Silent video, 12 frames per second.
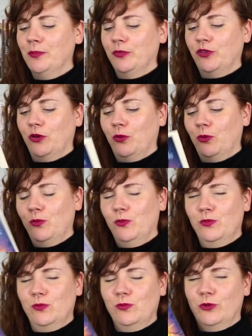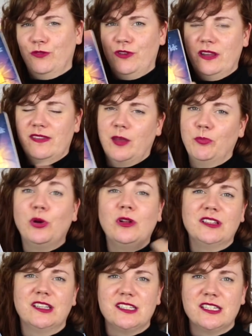So Griffin is then
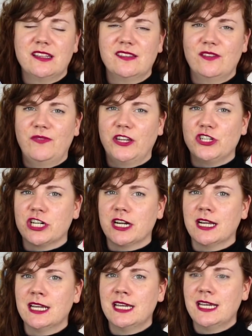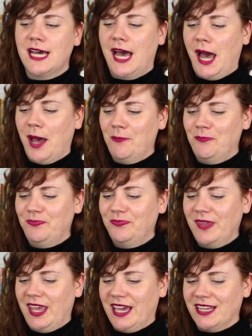pulled into this adventure,
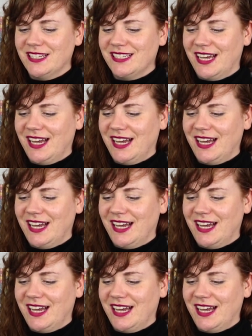and